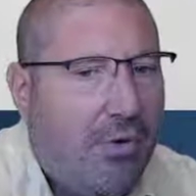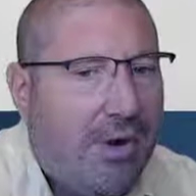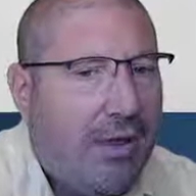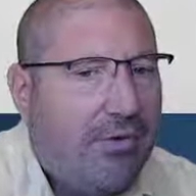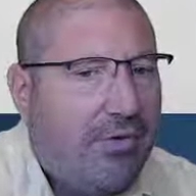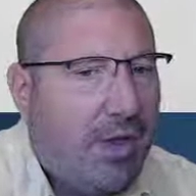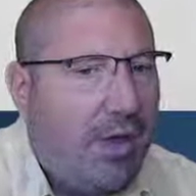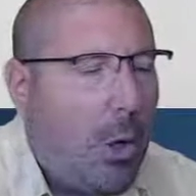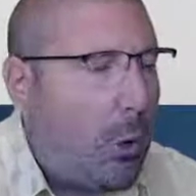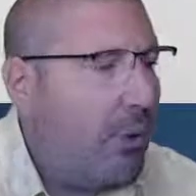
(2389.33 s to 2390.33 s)
what we've got now is
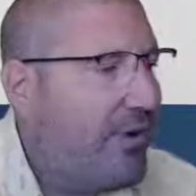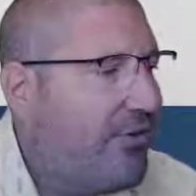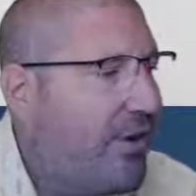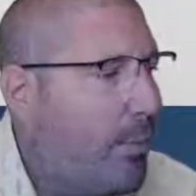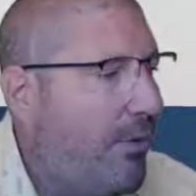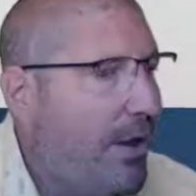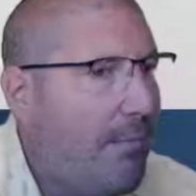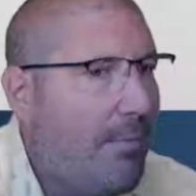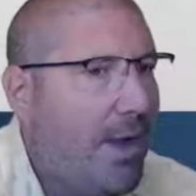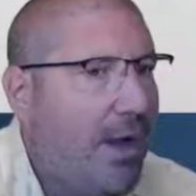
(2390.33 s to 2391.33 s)
a quick
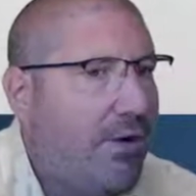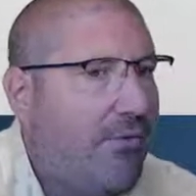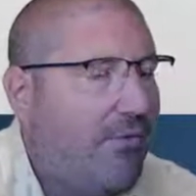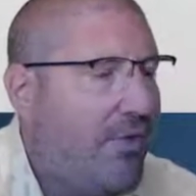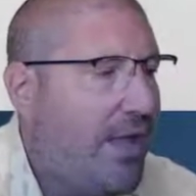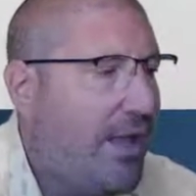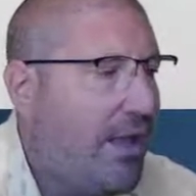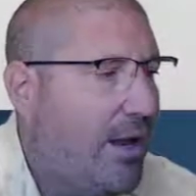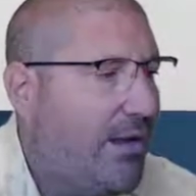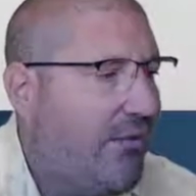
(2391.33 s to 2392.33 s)
summary of
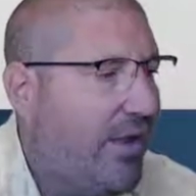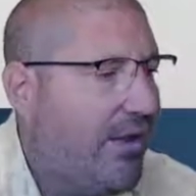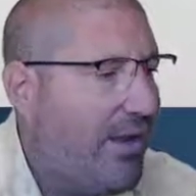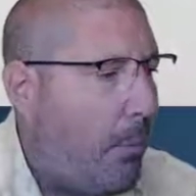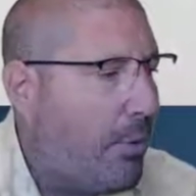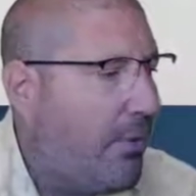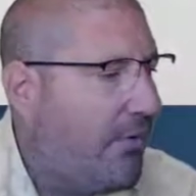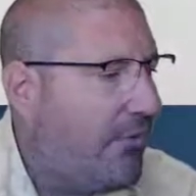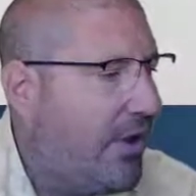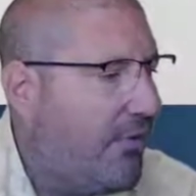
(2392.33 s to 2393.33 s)
the different exam
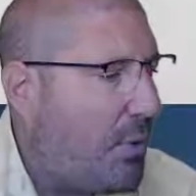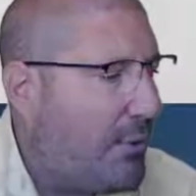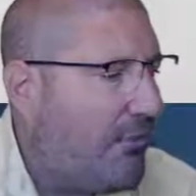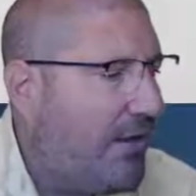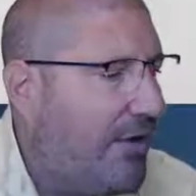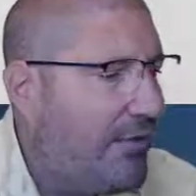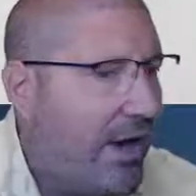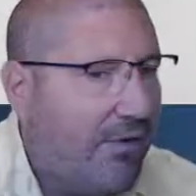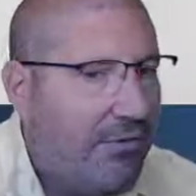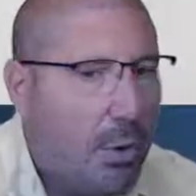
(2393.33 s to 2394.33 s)
boards and the things
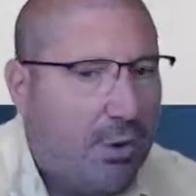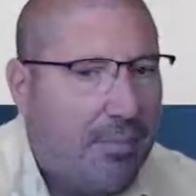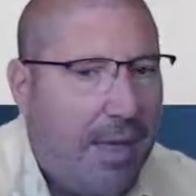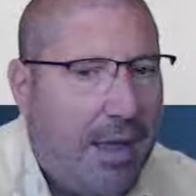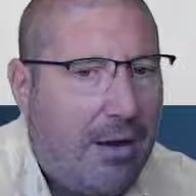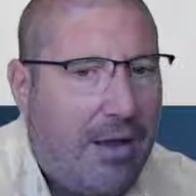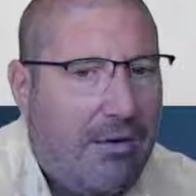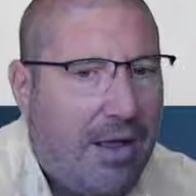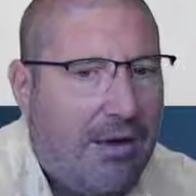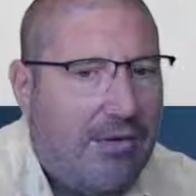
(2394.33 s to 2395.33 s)
that I've talked about,
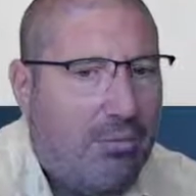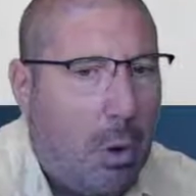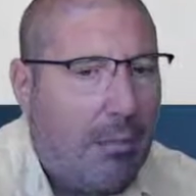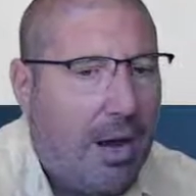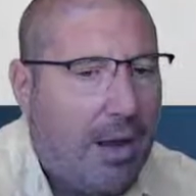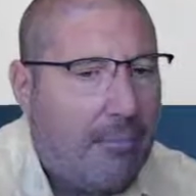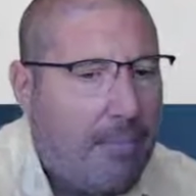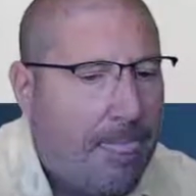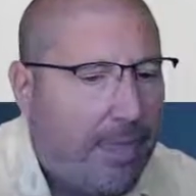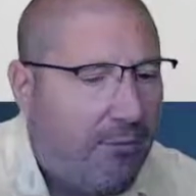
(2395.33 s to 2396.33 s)
and this is what my
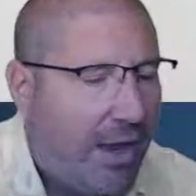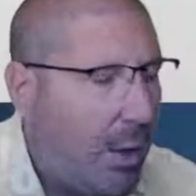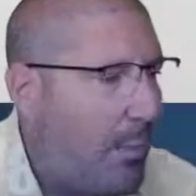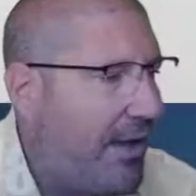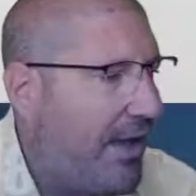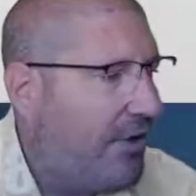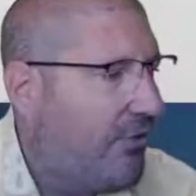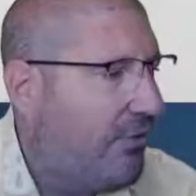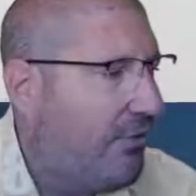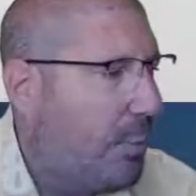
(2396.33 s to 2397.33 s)

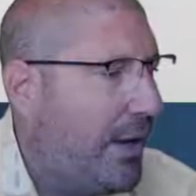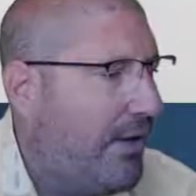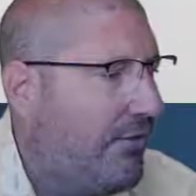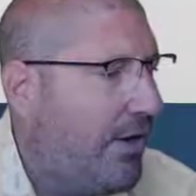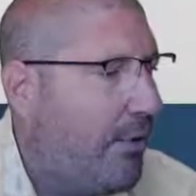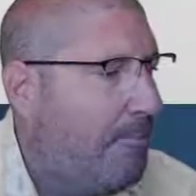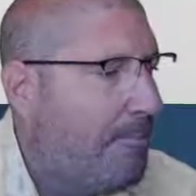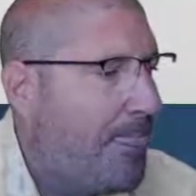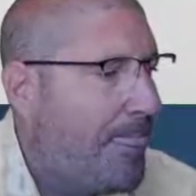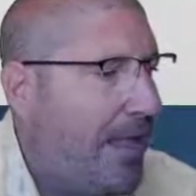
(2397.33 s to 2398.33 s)
recommendations would be. So
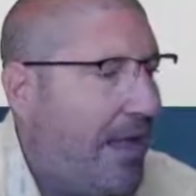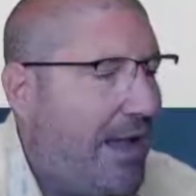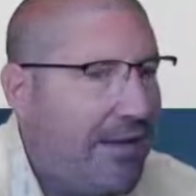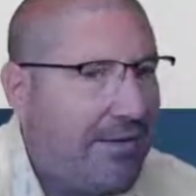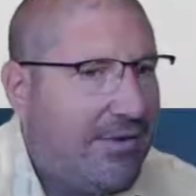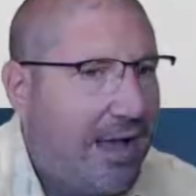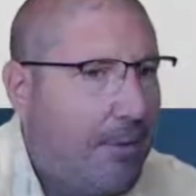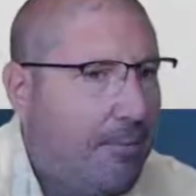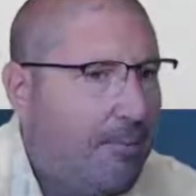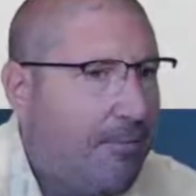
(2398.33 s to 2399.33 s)

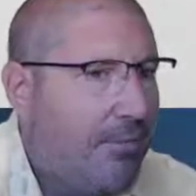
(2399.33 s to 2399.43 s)
Edexcel,